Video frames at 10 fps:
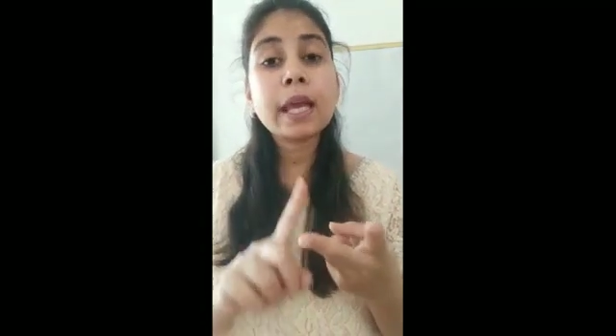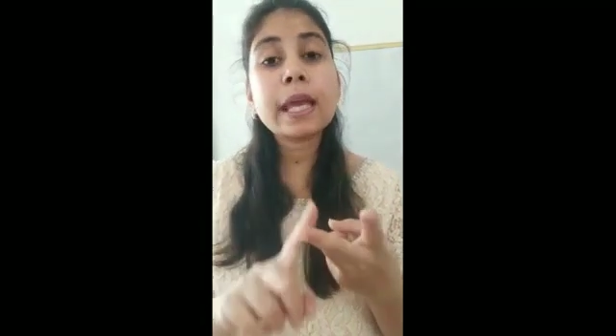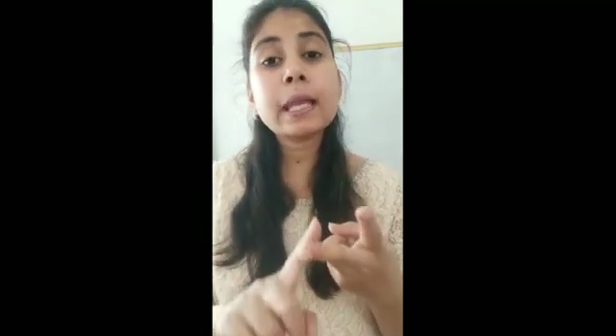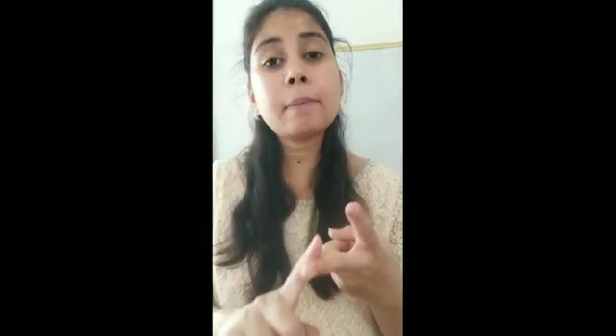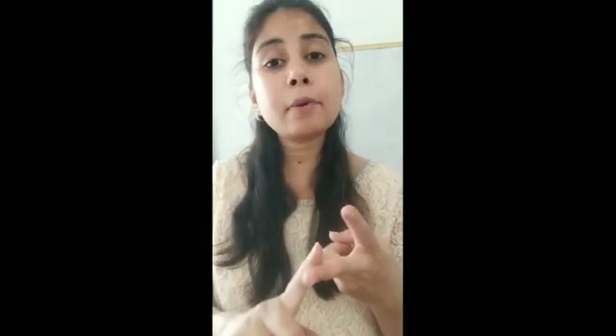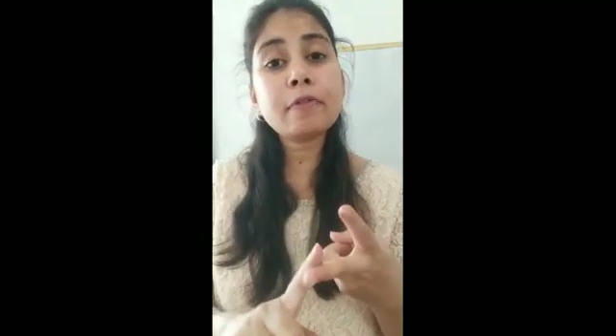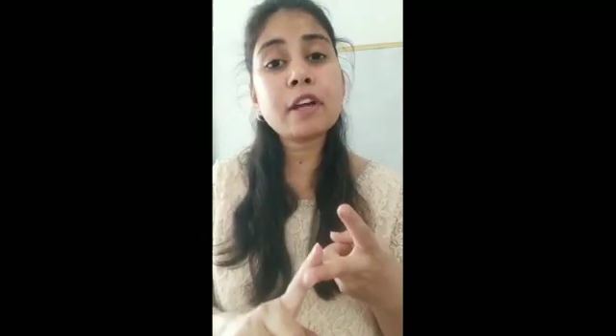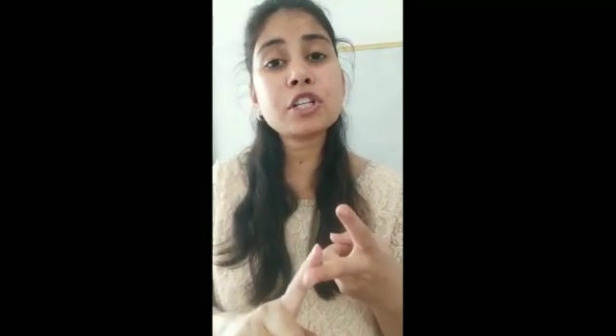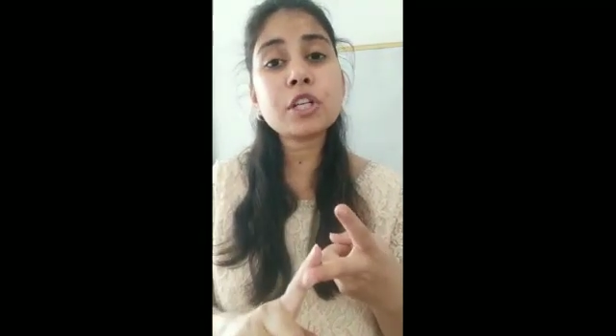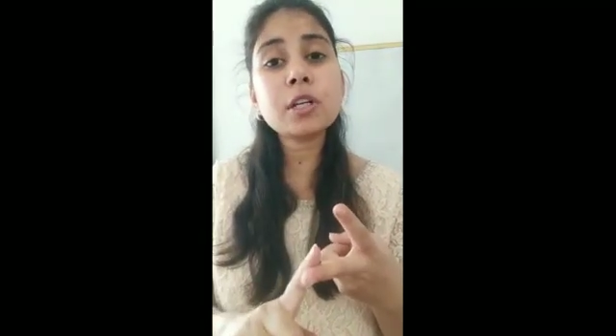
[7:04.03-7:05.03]
In
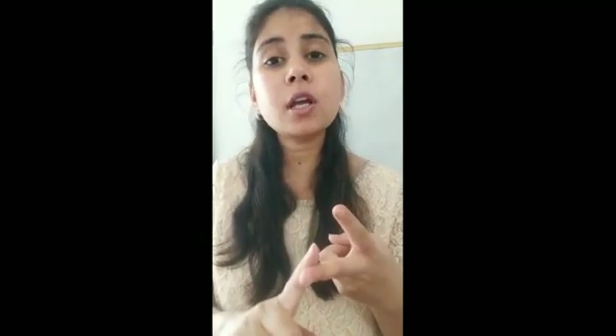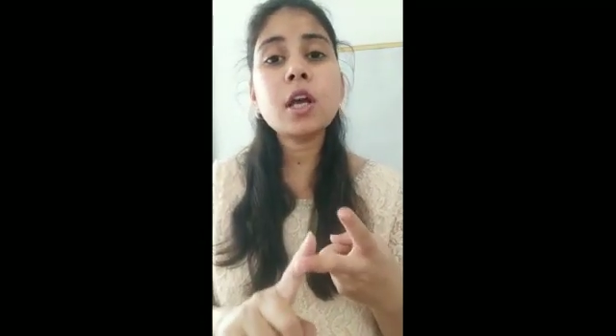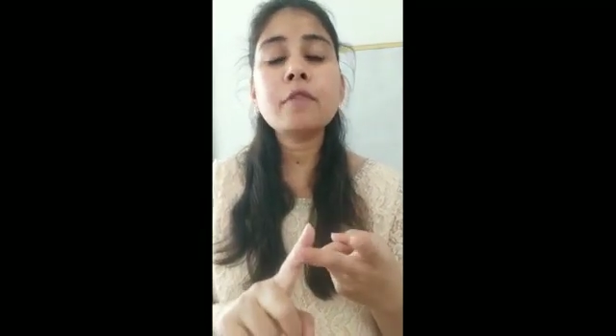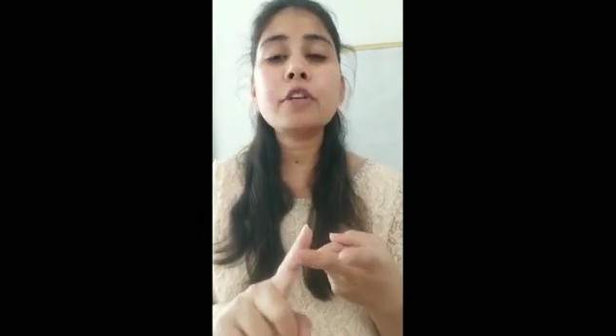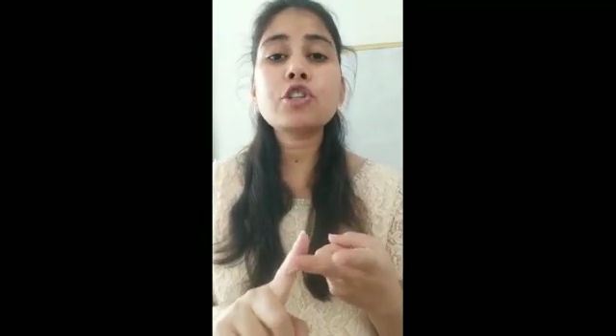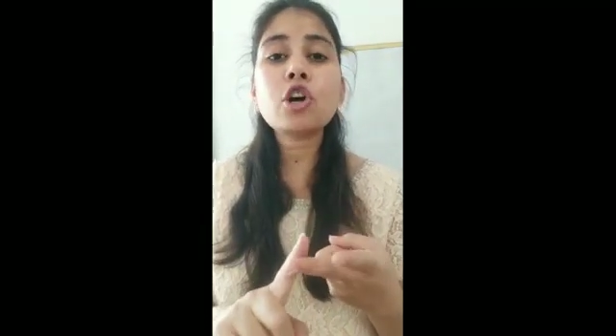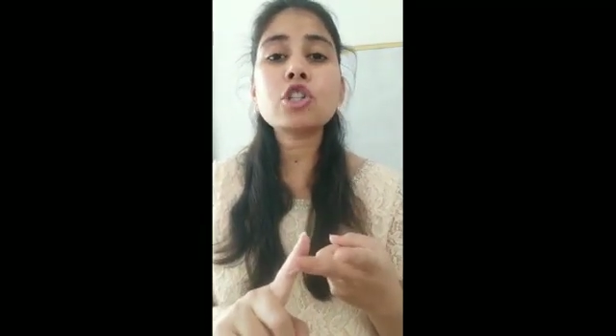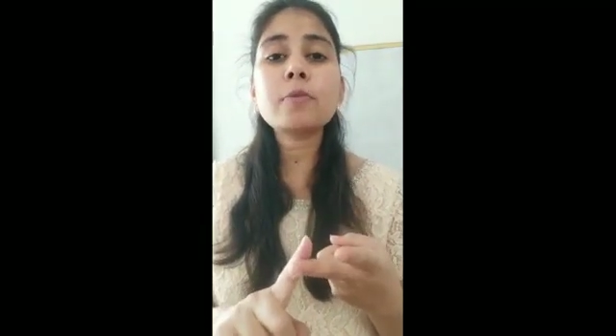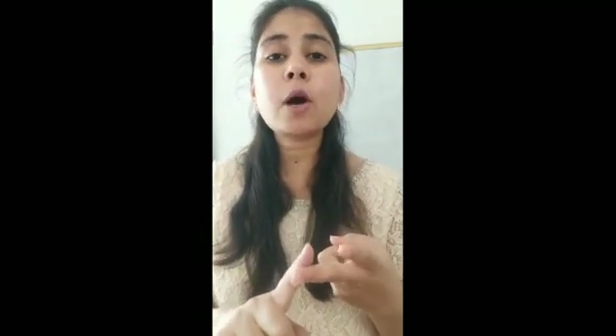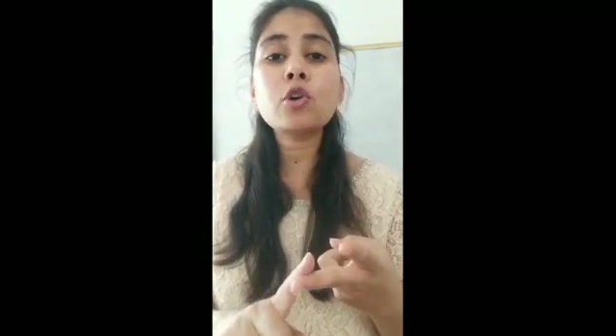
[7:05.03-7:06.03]
profession, we
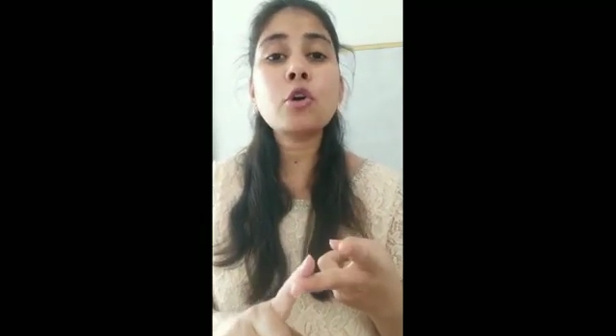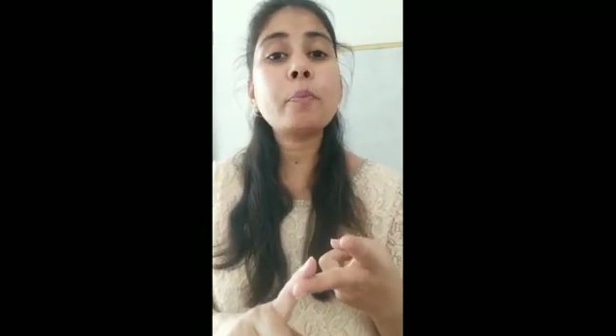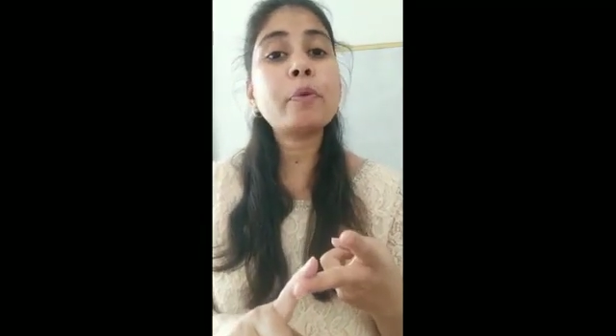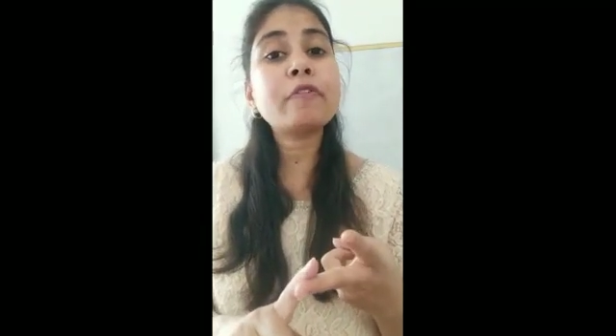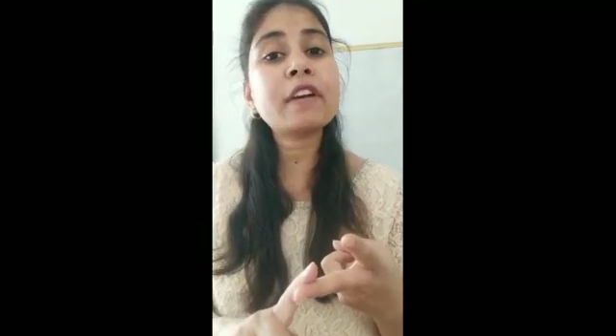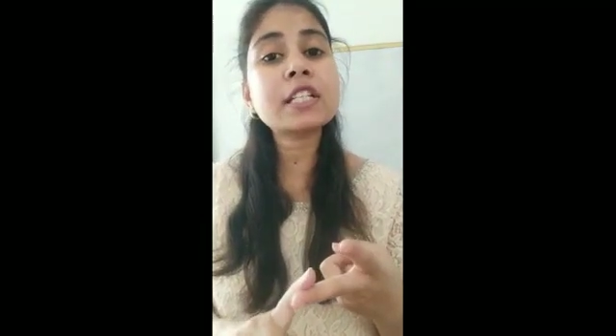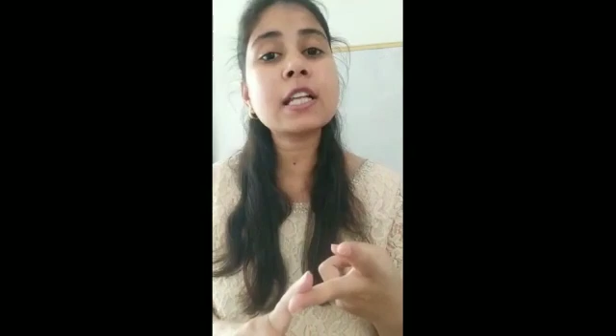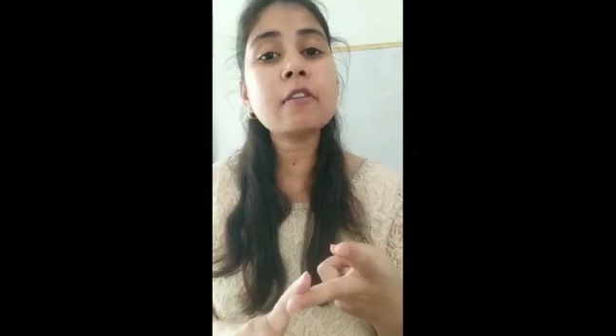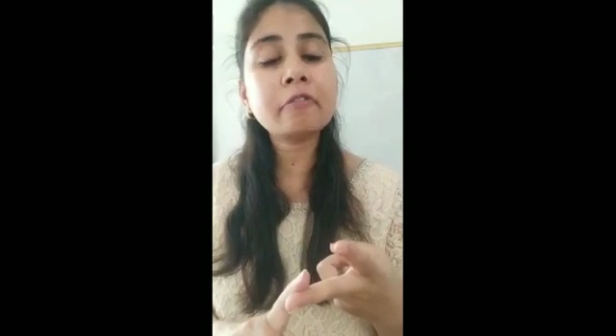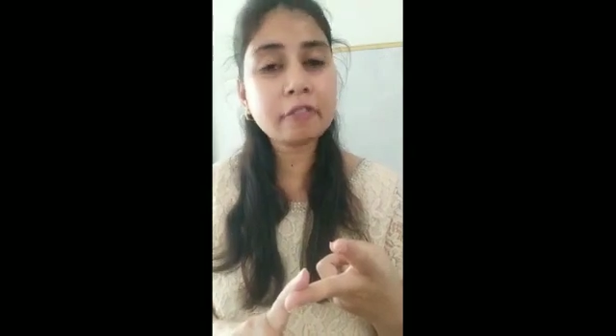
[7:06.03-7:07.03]
talks about
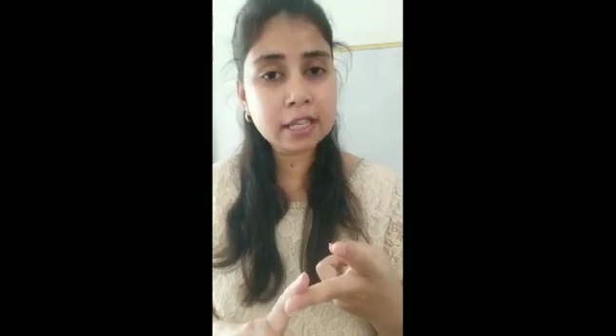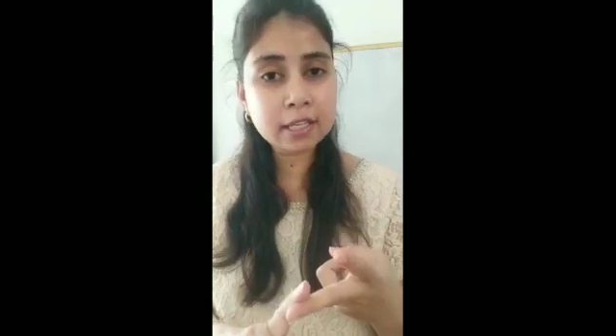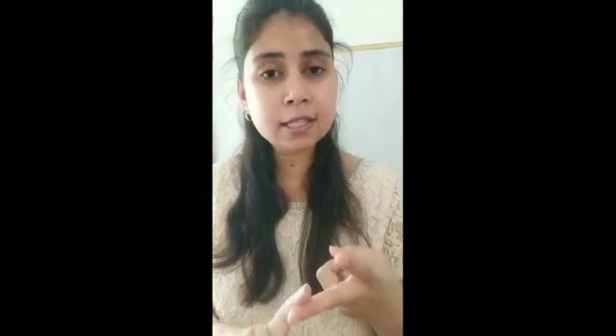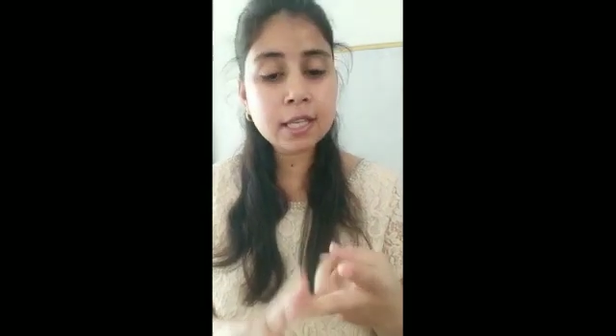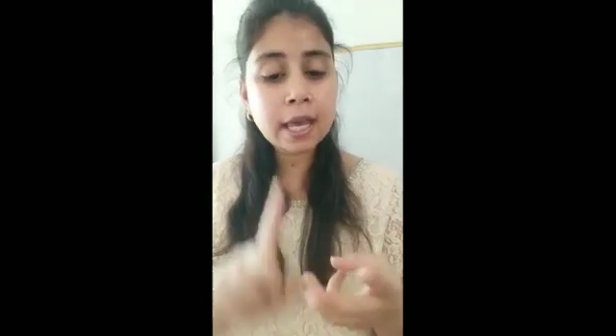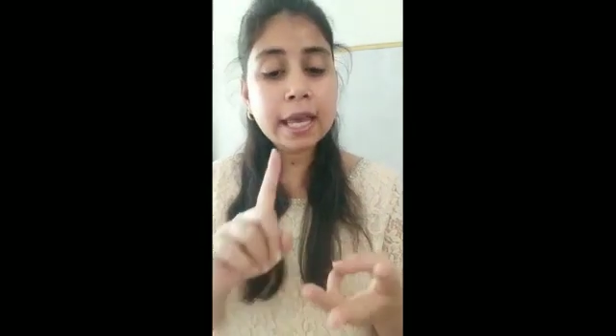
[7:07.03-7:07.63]
professional fees.